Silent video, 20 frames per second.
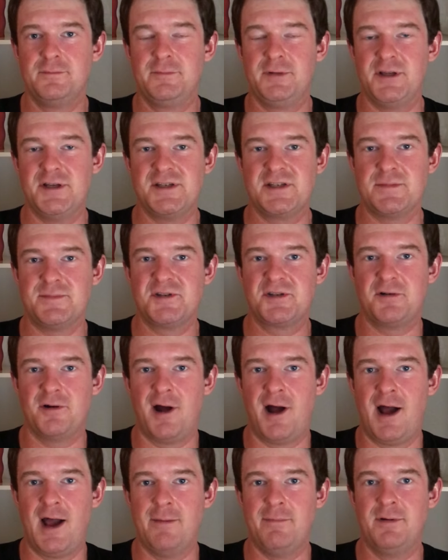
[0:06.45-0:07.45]
Please
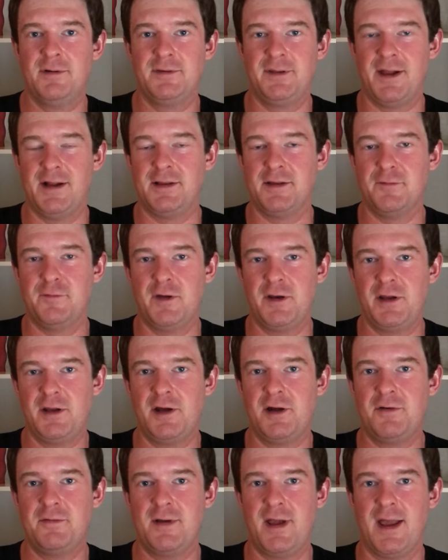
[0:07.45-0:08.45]
subscribe, like the
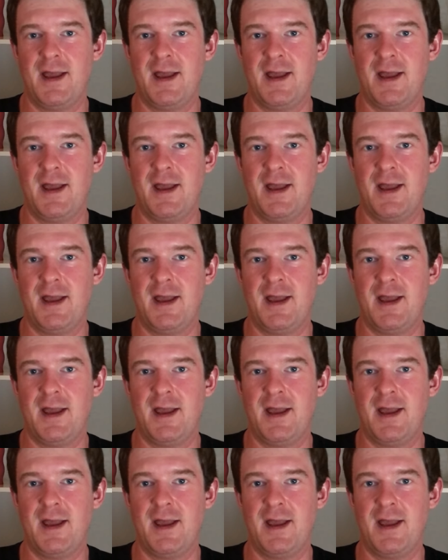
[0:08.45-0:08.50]
video,